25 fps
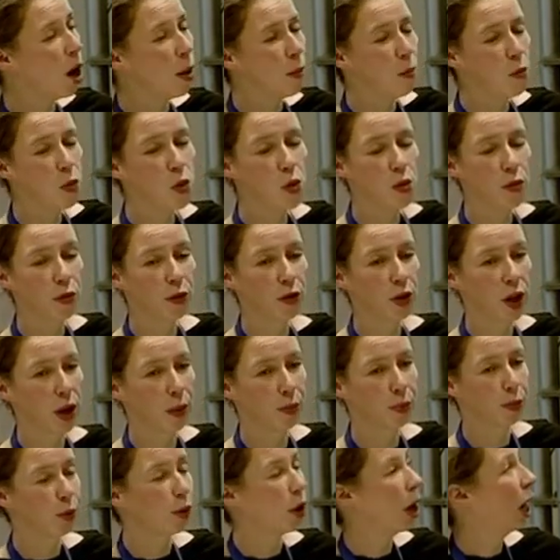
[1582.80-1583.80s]
moved their
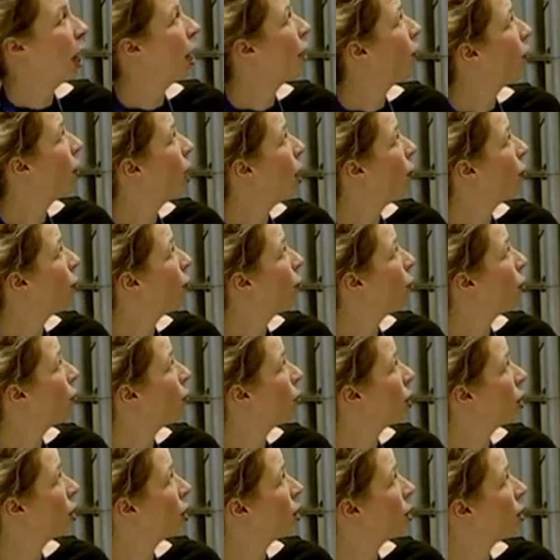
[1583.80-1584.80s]
prior up from
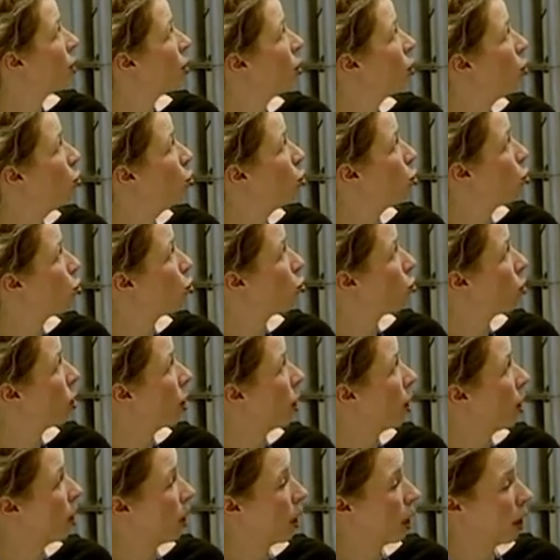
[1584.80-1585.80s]
this neutral
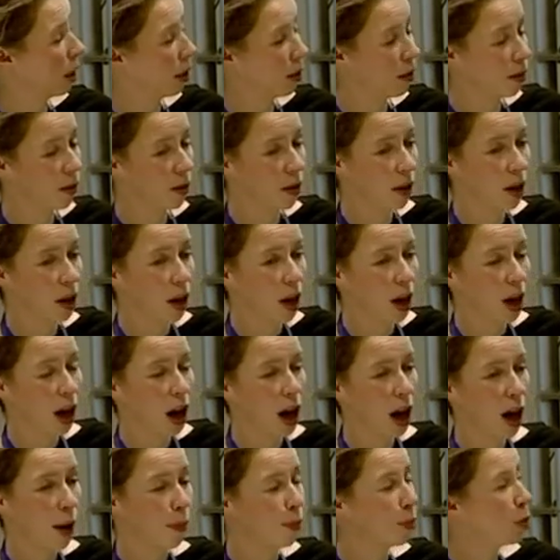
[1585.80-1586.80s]
line
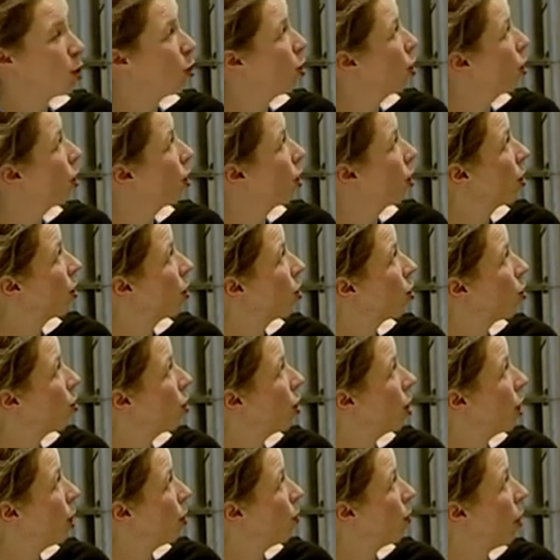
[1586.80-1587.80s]
up to the
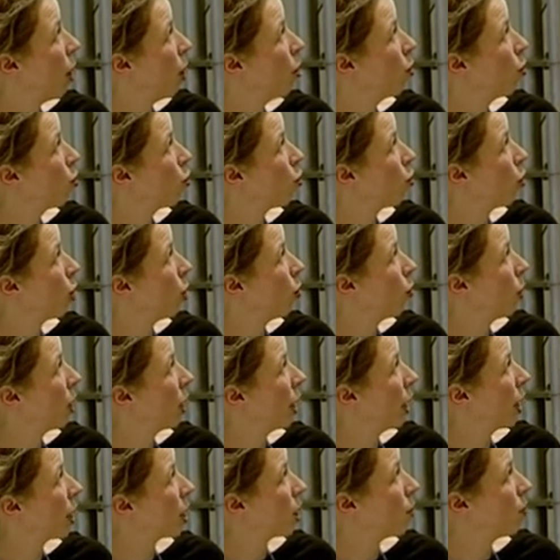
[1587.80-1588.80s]
boundary where
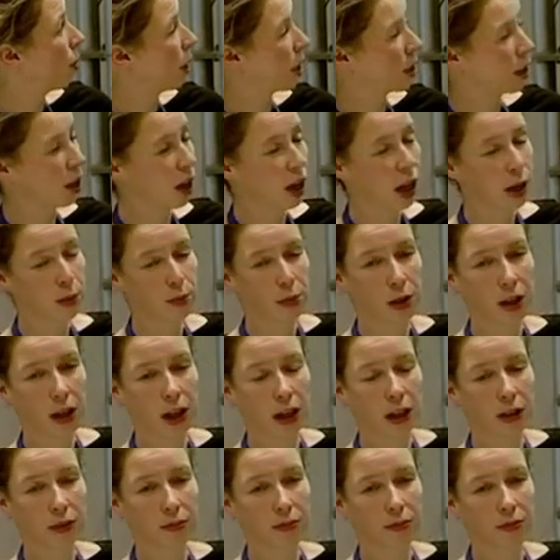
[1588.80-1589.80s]
they expect high
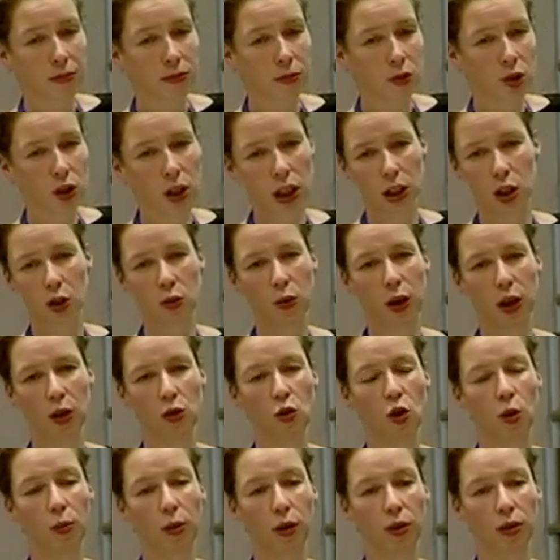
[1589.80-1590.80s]
pain. So that's quite
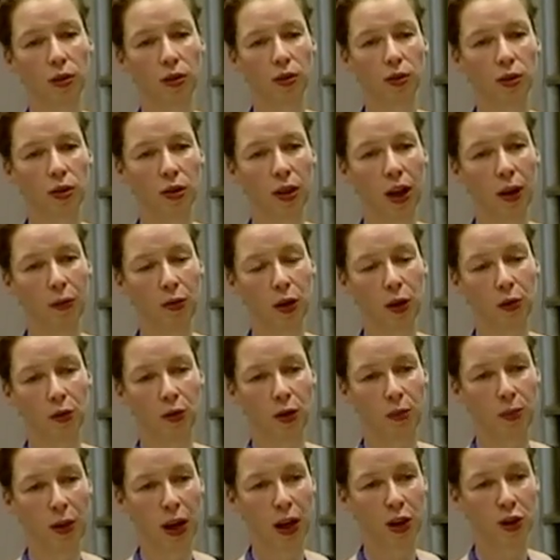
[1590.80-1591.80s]
normal. You have the
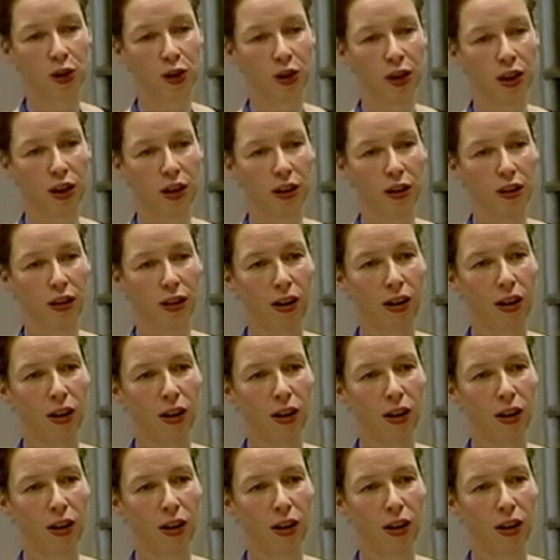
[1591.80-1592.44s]
information,